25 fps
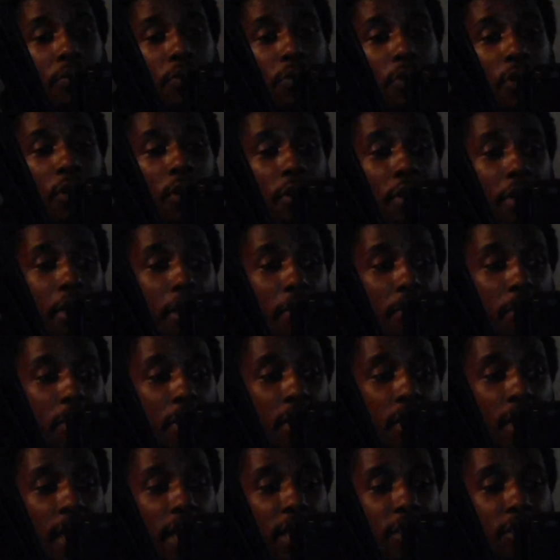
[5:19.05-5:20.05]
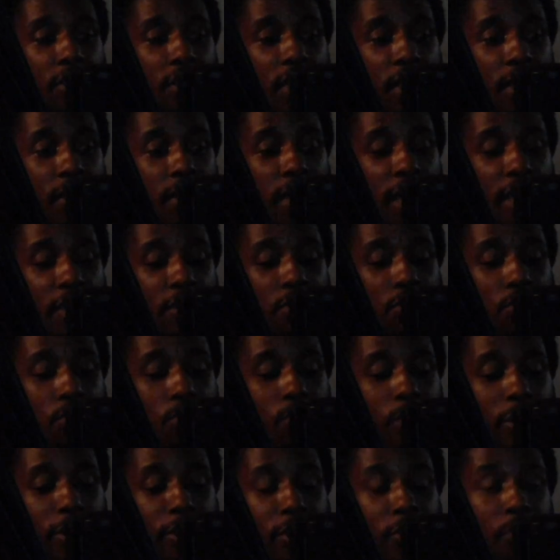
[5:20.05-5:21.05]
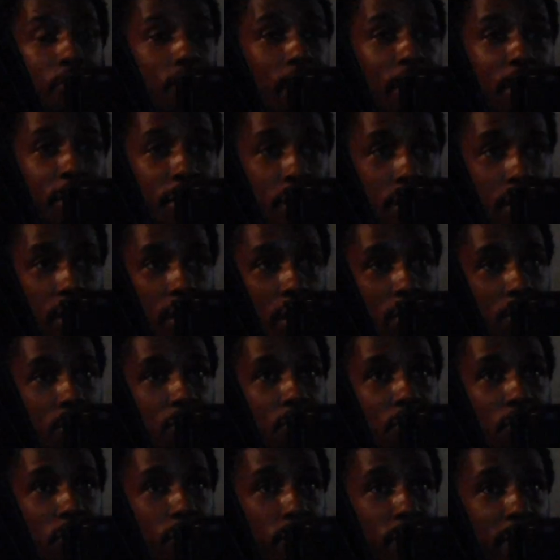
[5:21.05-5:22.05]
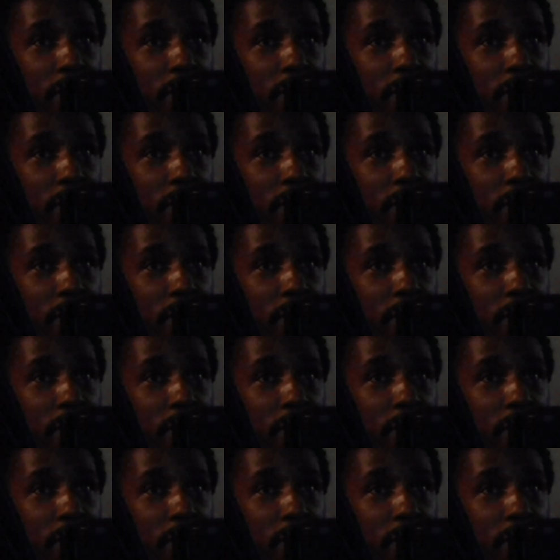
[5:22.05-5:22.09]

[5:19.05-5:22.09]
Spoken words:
You know what I mean? That's where depression comes from.